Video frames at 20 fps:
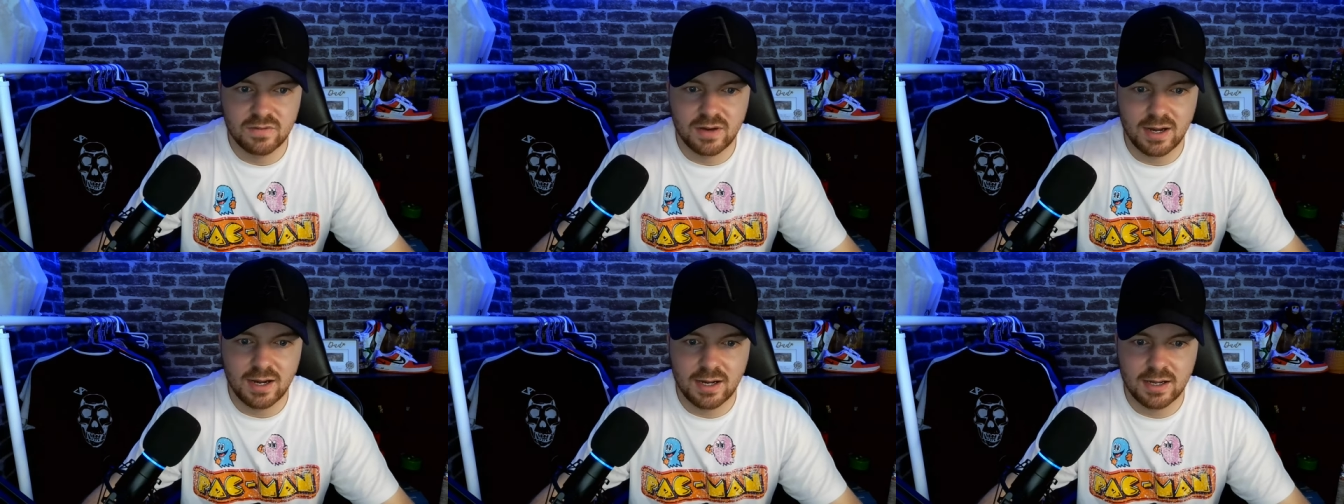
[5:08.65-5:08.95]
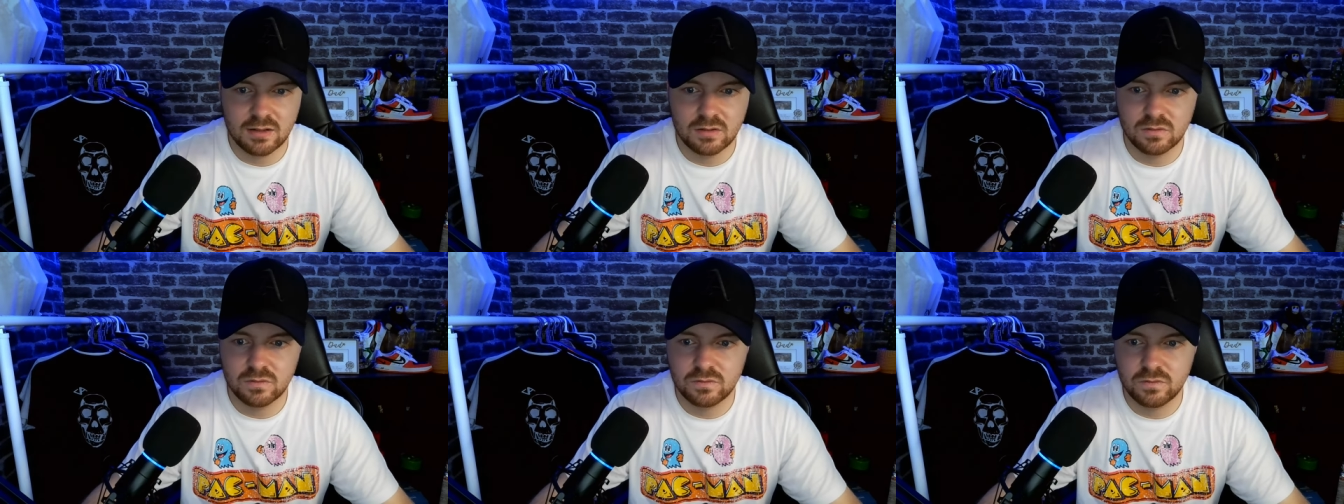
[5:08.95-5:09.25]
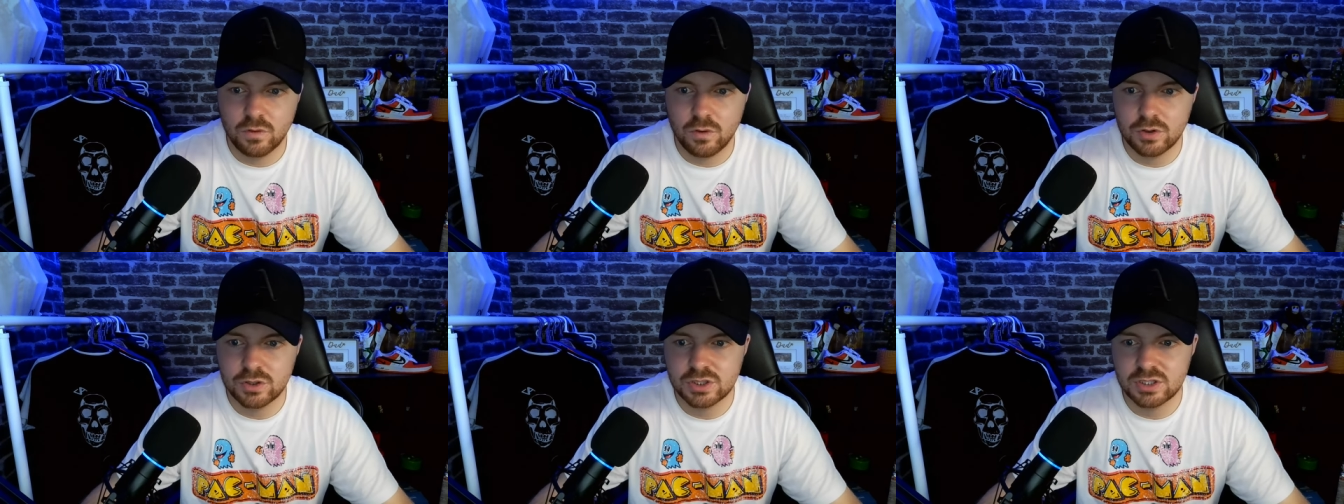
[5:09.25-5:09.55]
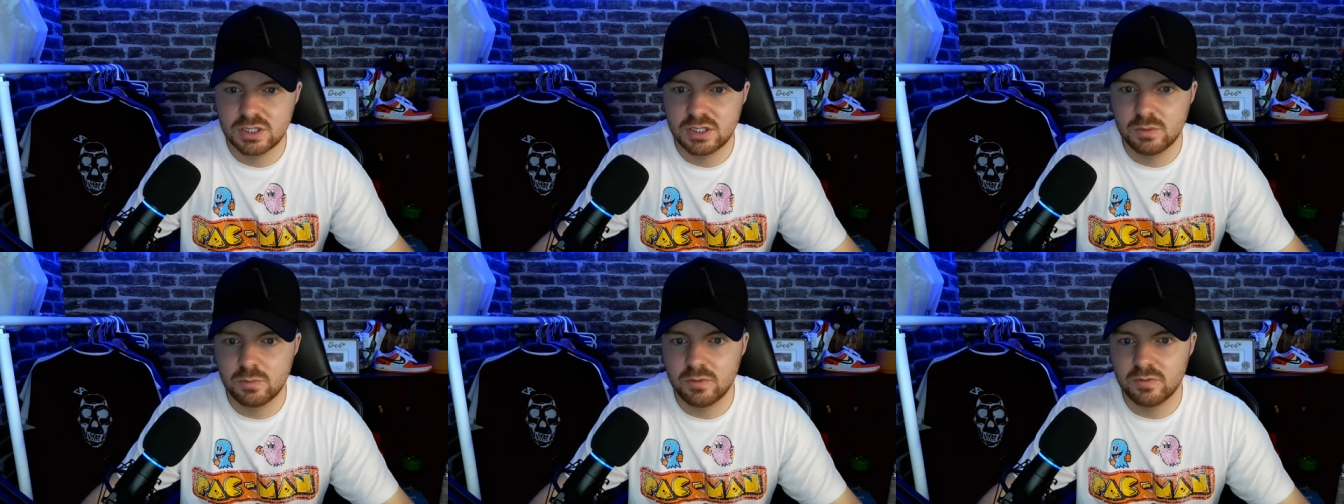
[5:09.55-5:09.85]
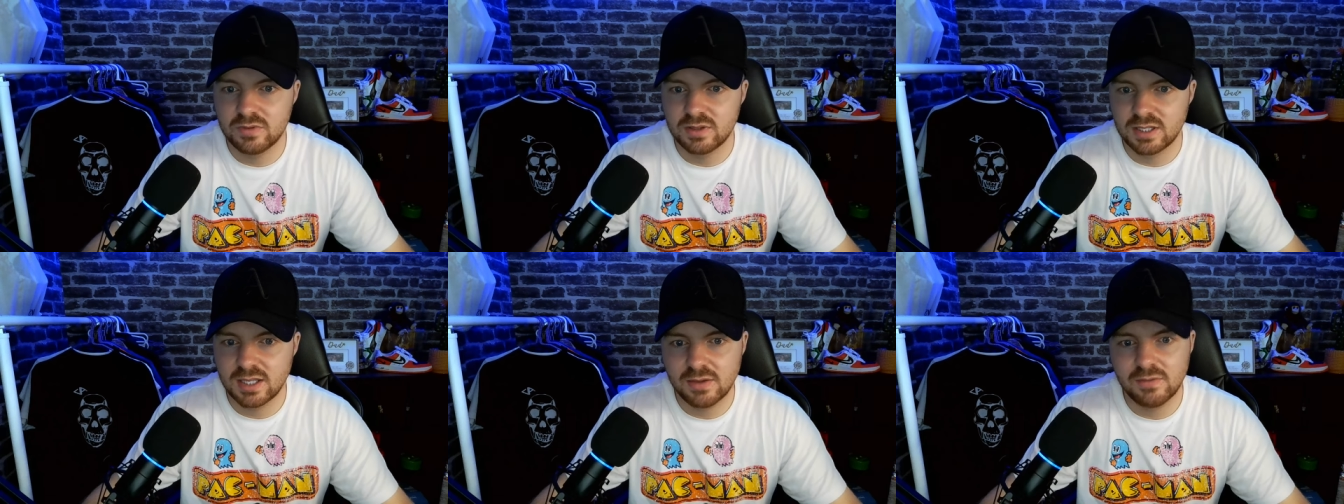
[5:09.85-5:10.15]
and unfortunately, we
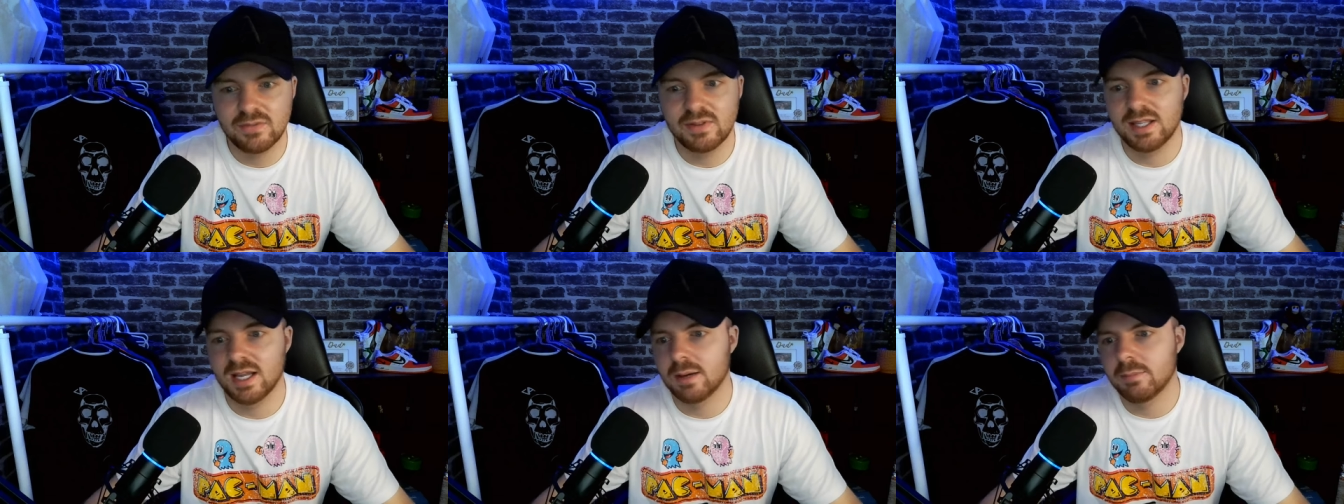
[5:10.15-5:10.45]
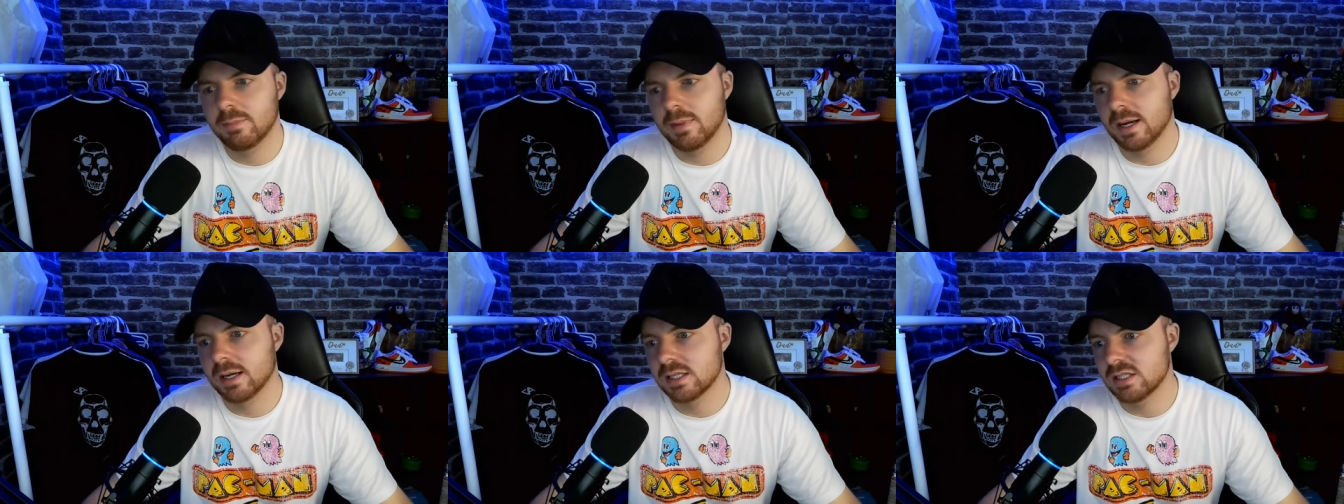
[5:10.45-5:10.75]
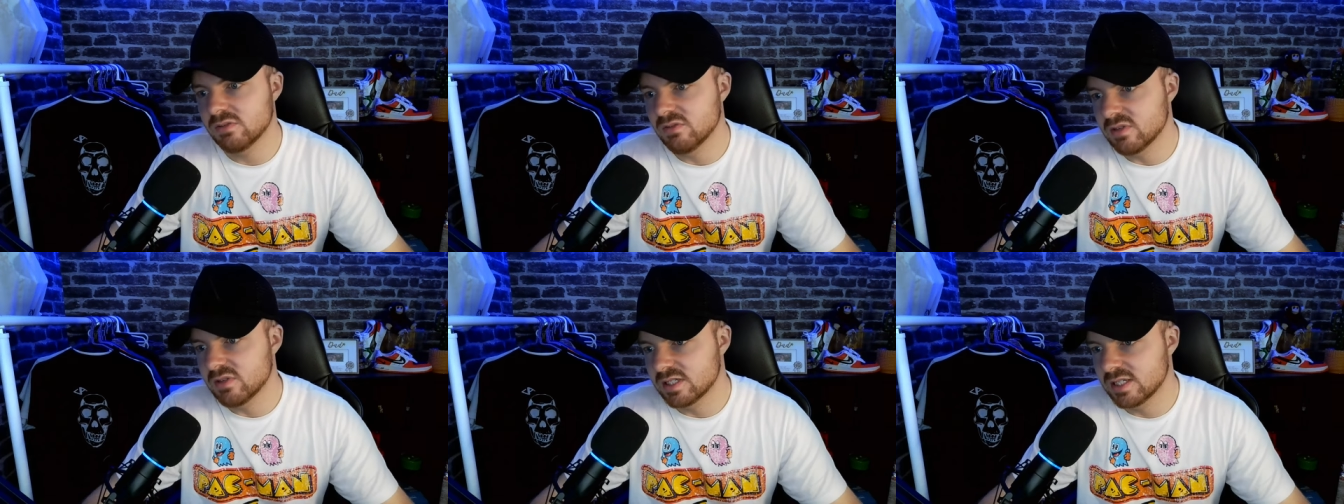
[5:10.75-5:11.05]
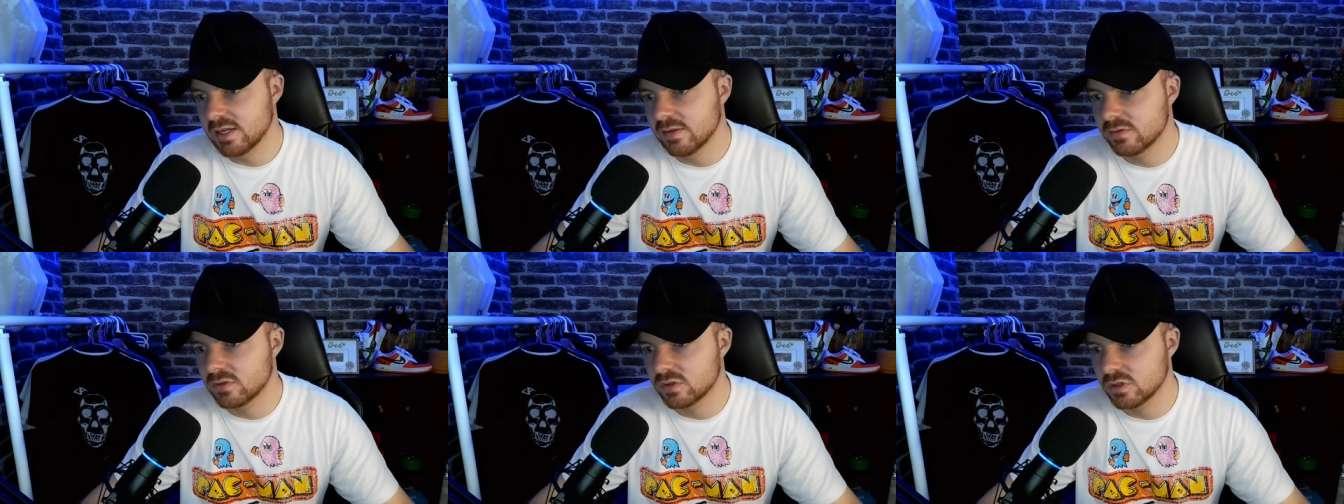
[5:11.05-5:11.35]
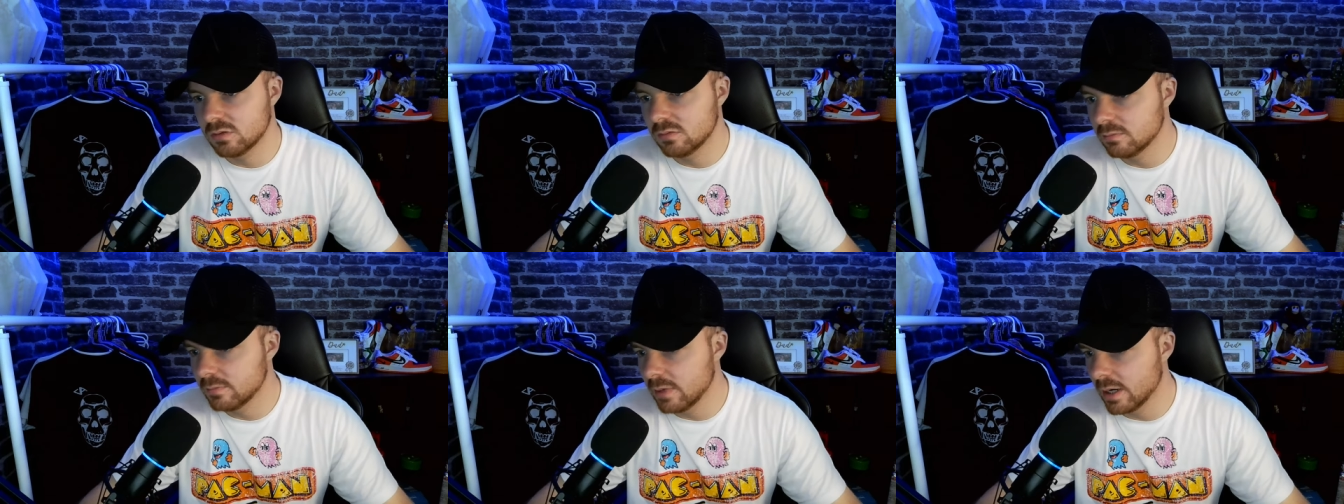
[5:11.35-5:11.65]
have to give the app back to receive
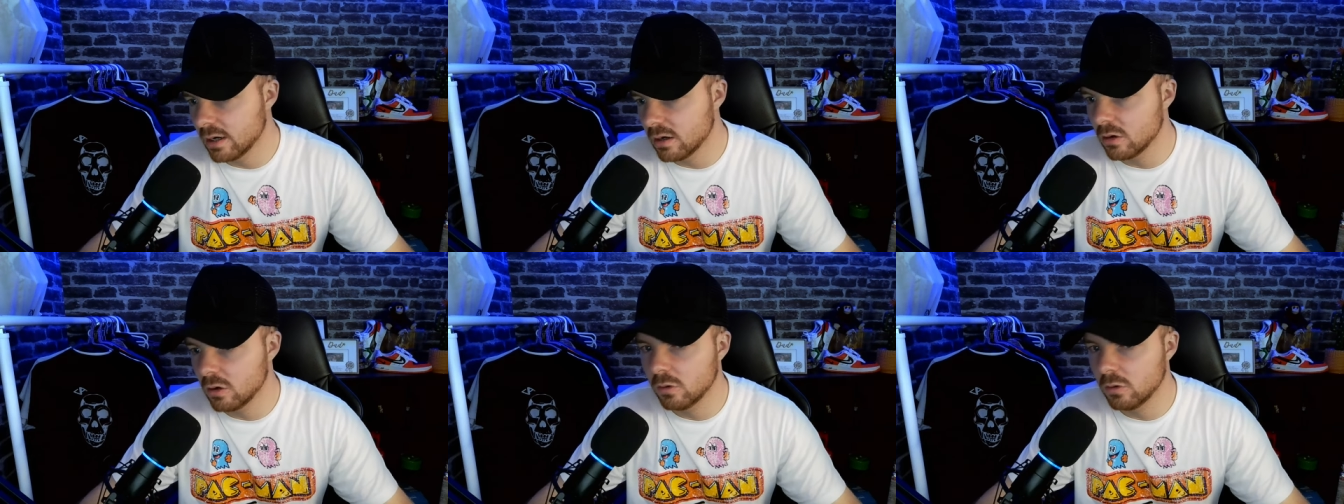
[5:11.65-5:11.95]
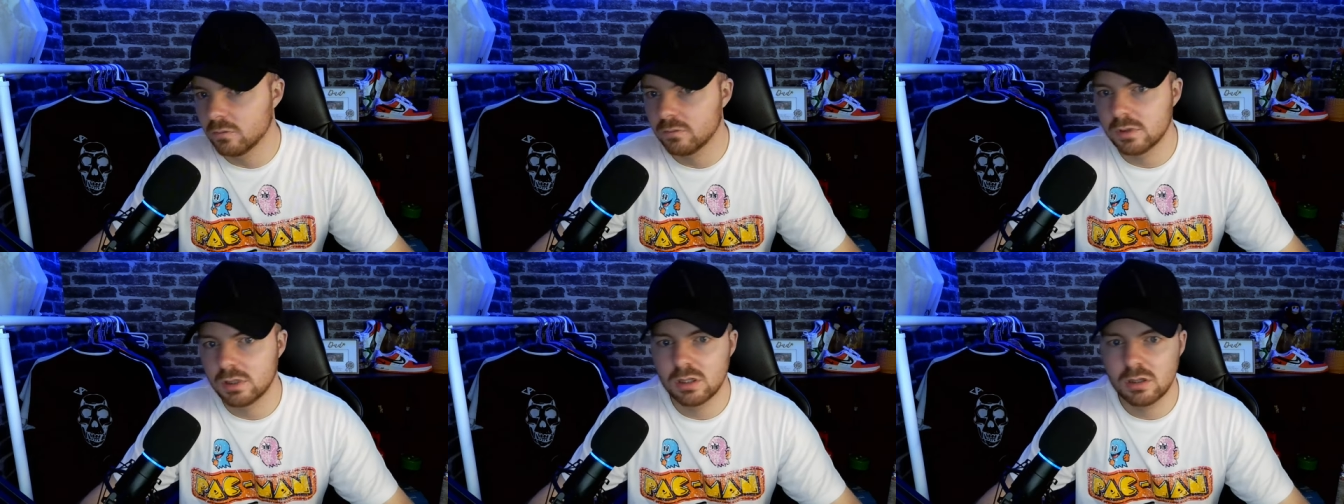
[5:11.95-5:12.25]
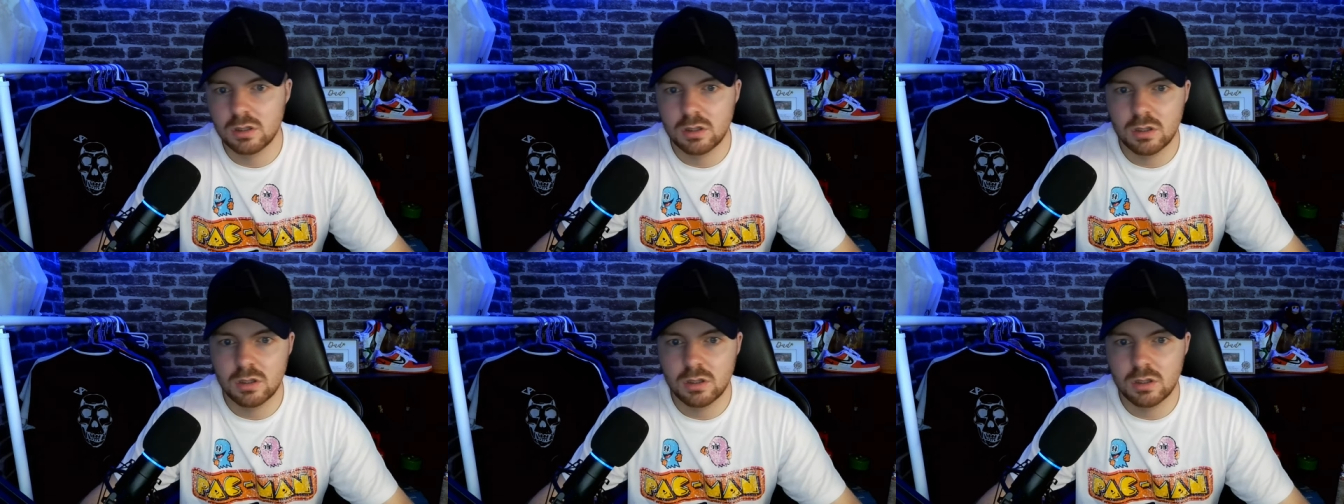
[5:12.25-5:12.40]
something better, hopefully.